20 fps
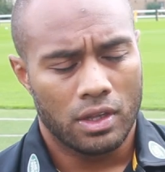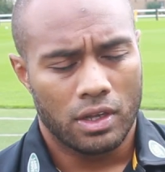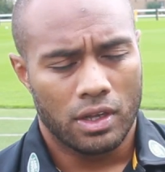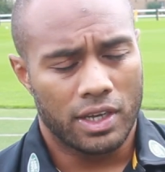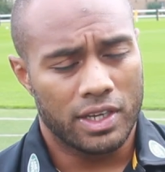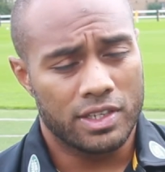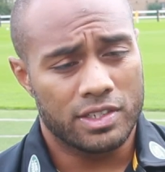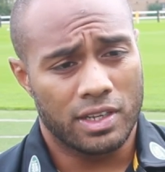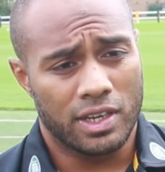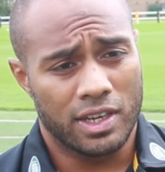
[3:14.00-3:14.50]

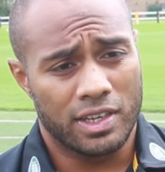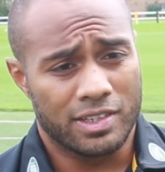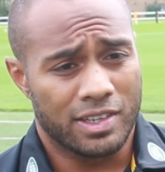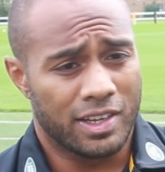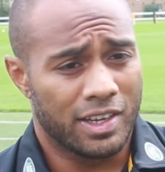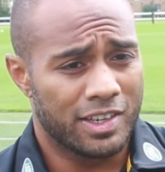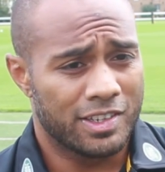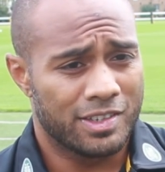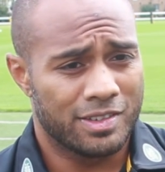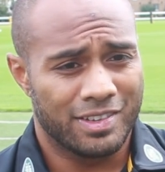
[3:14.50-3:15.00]
He's
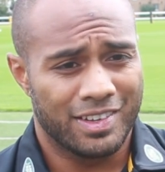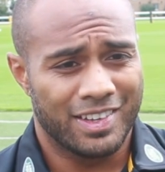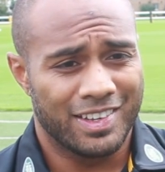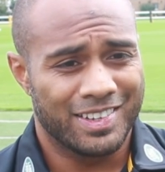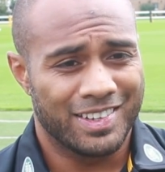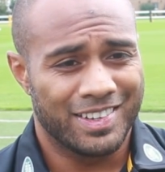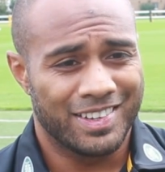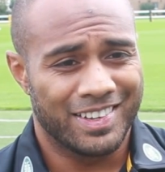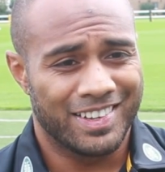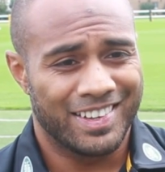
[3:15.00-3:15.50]

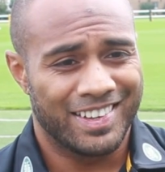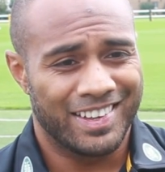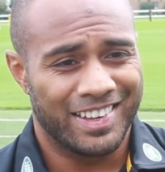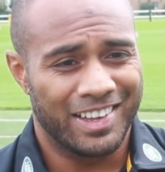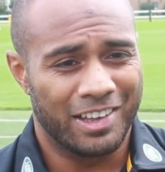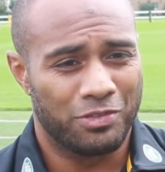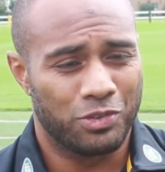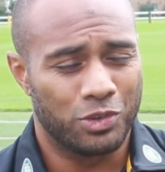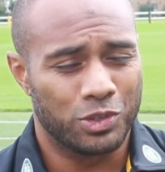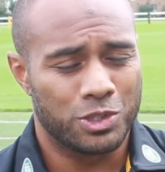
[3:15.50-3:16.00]

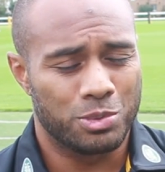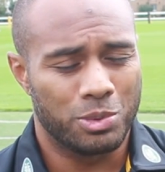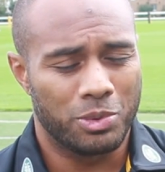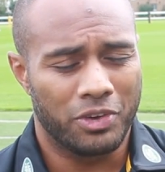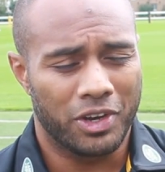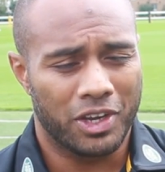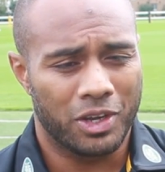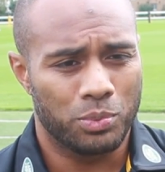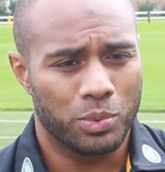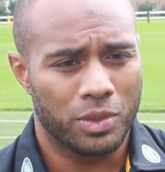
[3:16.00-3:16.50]
a force to be
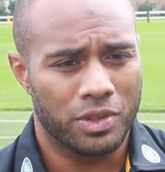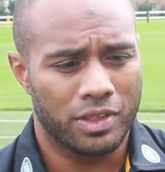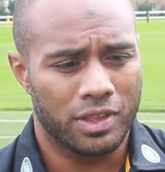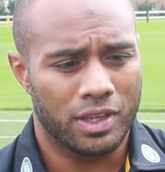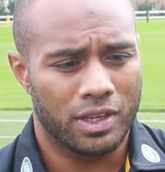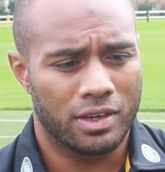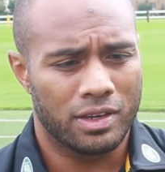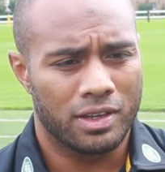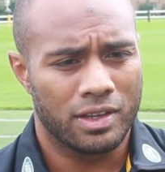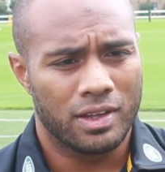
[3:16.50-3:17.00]
reckoned with,
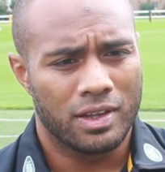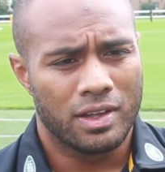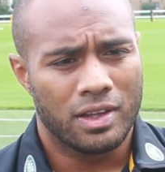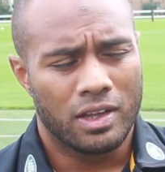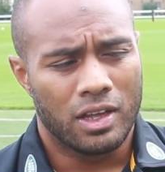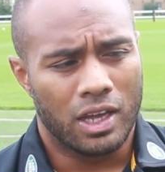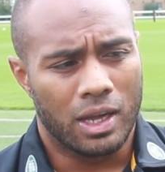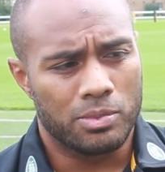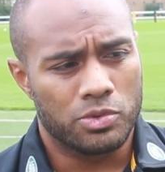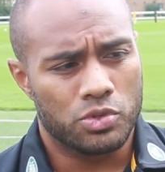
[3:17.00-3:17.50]
and I'm